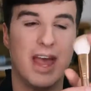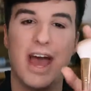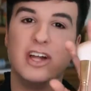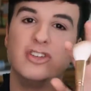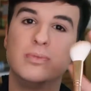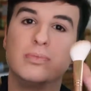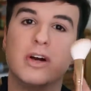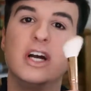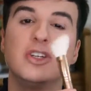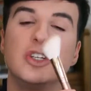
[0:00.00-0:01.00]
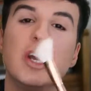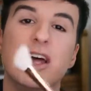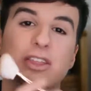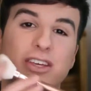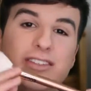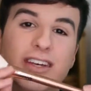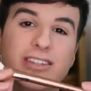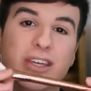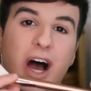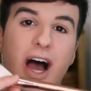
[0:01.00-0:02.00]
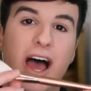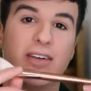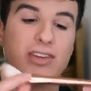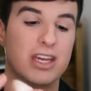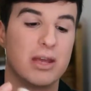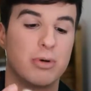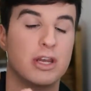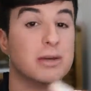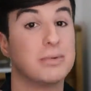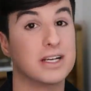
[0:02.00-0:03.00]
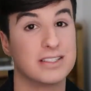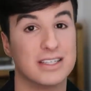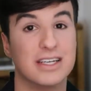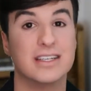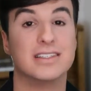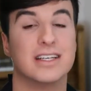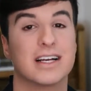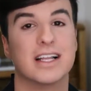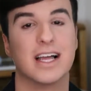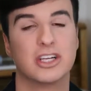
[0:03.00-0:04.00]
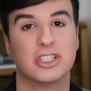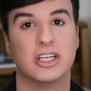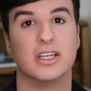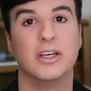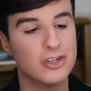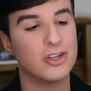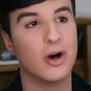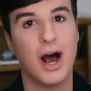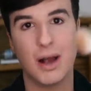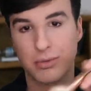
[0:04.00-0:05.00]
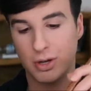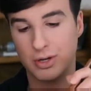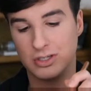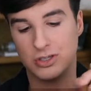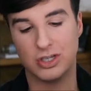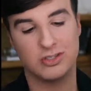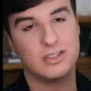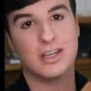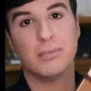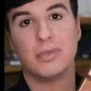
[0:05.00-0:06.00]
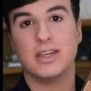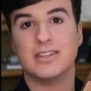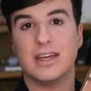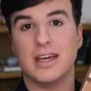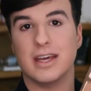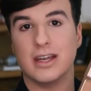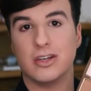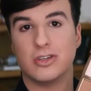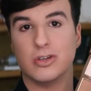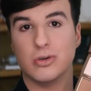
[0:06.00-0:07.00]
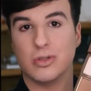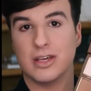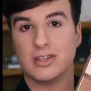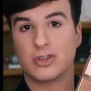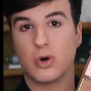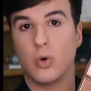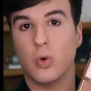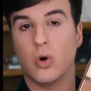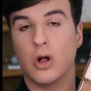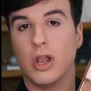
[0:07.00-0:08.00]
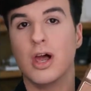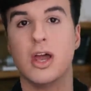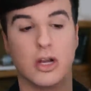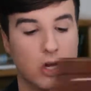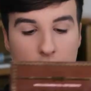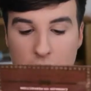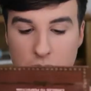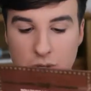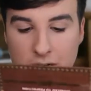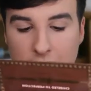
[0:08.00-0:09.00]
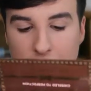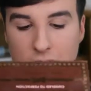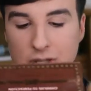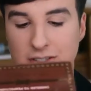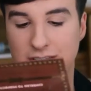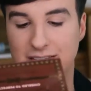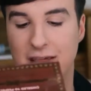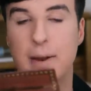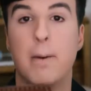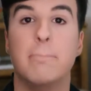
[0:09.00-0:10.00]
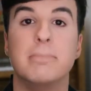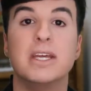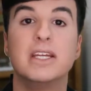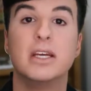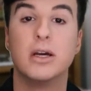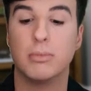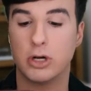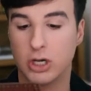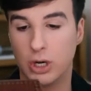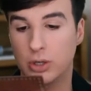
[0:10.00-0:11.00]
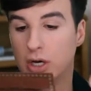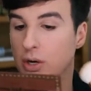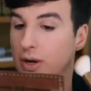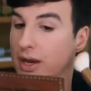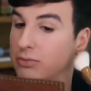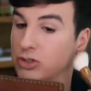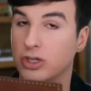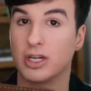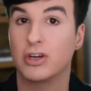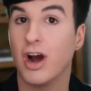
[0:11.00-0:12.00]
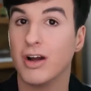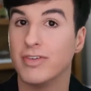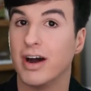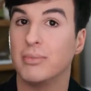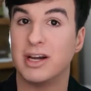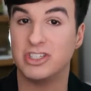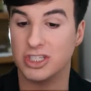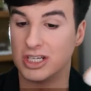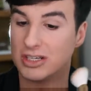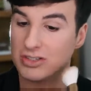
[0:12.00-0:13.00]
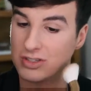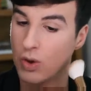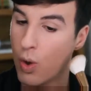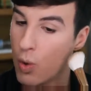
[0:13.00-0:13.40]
Edge Brush. This does not have a name on it because it is in a collection. So I'm going to just dip this in to this cool contour color. This is in medium cocoa, and I'm just gonna carve out my cheeks